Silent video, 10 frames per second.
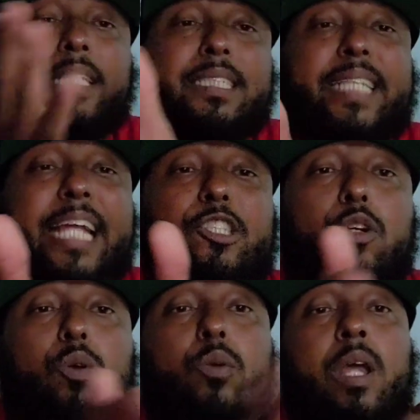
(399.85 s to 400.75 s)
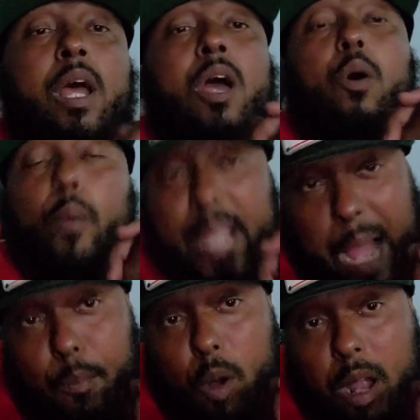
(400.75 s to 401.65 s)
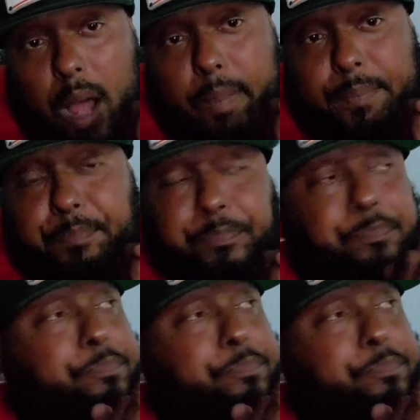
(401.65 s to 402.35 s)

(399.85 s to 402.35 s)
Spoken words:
Stay tuned. We got more coming.